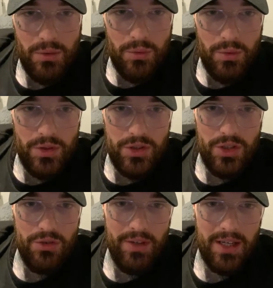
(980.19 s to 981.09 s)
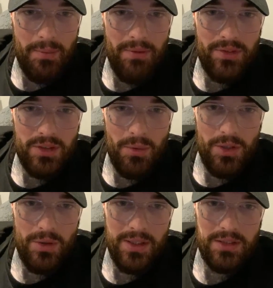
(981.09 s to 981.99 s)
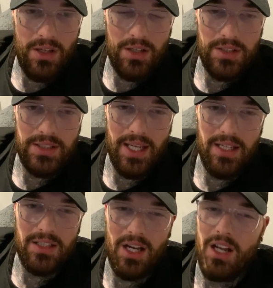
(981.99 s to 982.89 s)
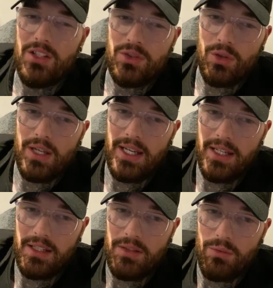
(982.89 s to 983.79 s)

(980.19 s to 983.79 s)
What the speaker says: would you recommend for someone who has darker skin? Colours or ink?